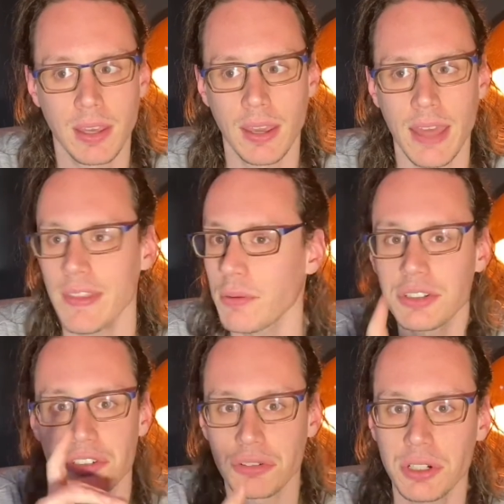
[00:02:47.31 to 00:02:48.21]
And that was
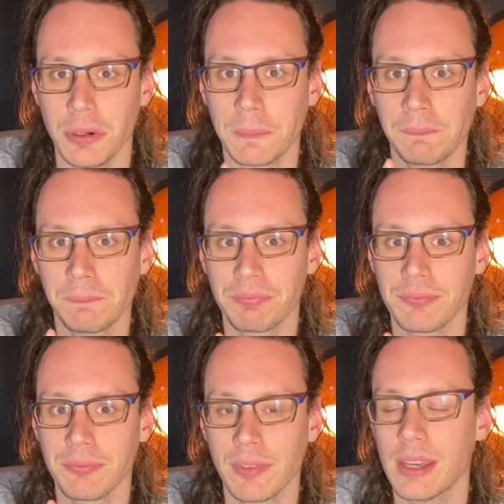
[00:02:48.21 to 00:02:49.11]
true.
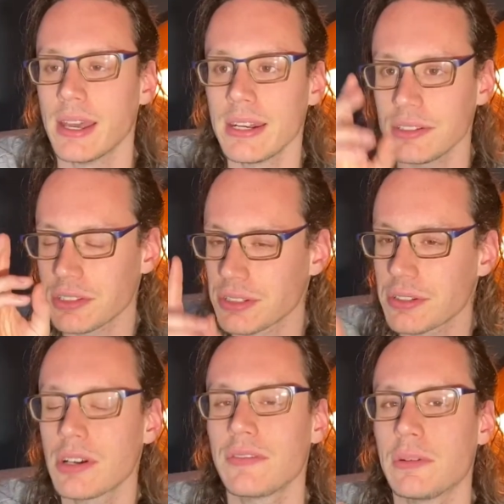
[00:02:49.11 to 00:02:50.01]
And it
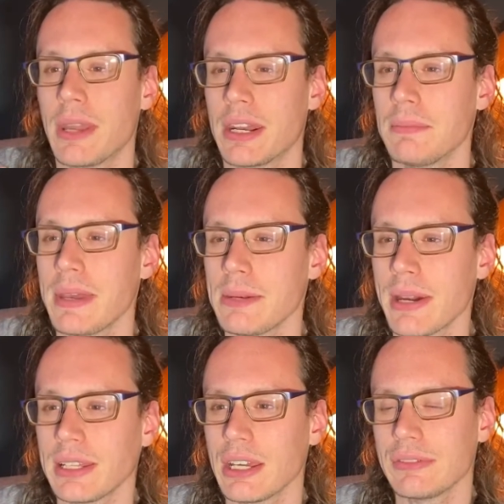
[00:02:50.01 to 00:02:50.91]
served me and it made my
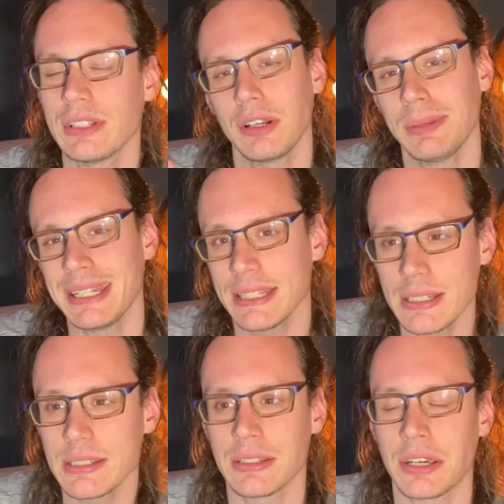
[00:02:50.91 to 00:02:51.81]
life a little bit
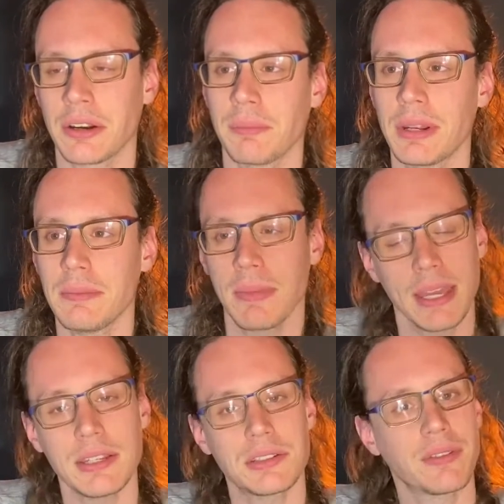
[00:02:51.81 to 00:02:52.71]
easier, but it made
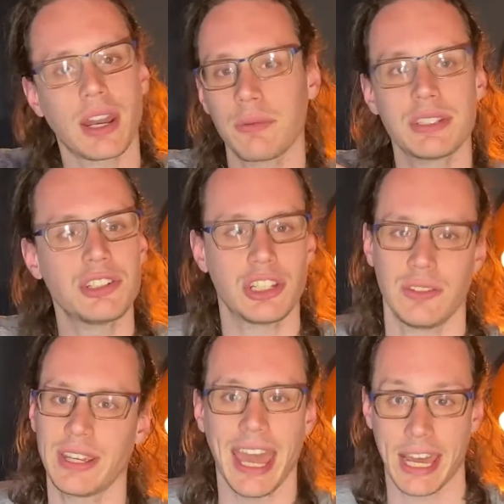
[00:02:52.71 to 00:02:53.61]
it so that I was
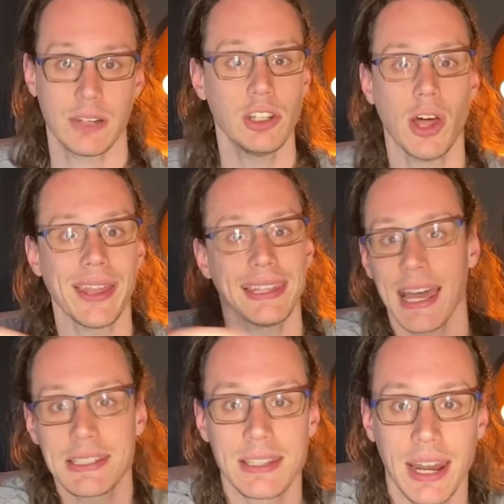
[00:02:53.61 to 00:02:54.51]
achieving a heck of a lot
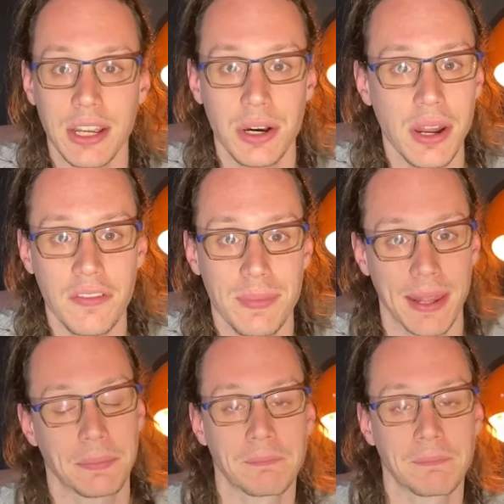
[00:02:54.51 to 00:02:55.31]
less than I could have been.